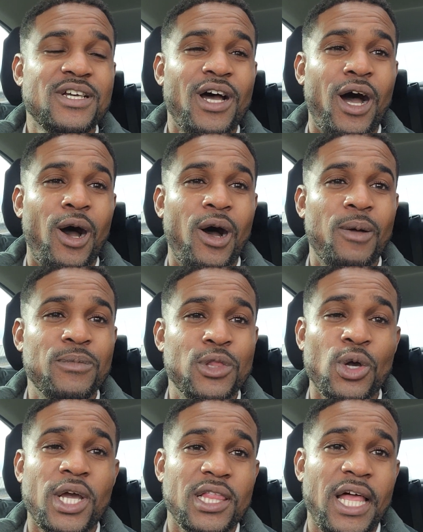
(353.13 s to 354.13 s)

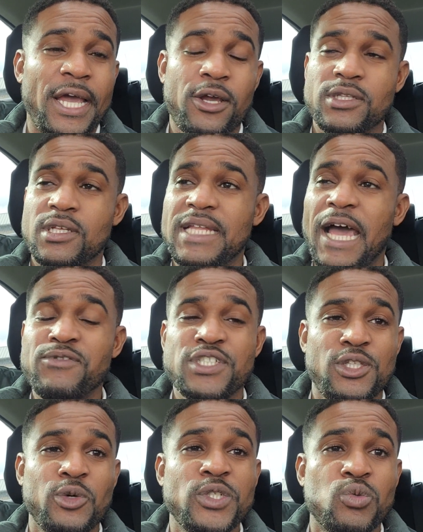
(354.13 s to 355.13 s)
lookalike, or the
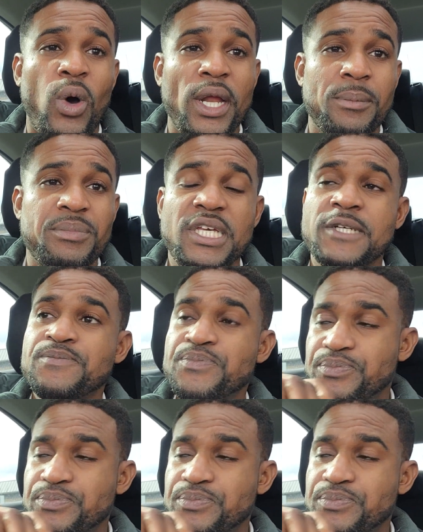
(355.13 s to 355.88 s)
David Lewis wannabe.